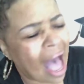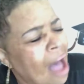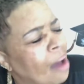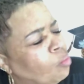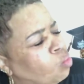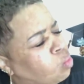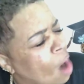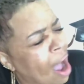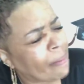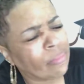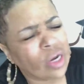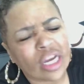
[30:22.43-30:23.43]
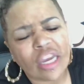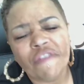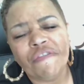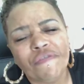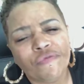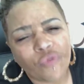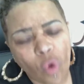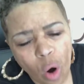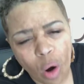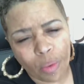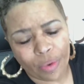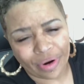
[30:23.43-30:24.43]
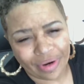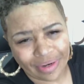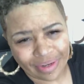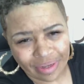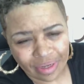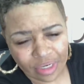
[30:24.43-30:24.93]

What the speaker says: I'm looking forward